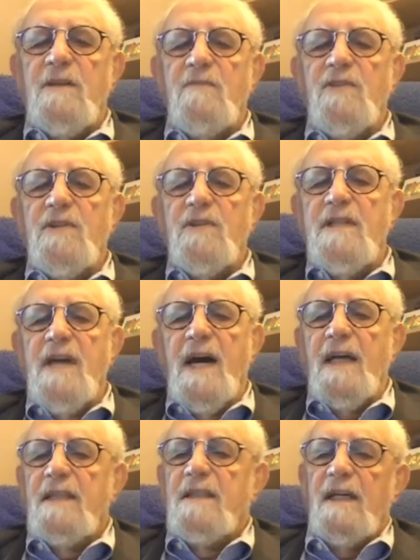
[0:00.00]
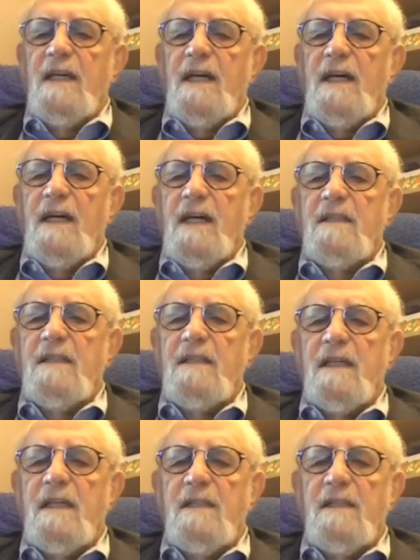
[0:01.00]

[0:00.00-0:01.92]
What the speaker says: Jim Goodnight and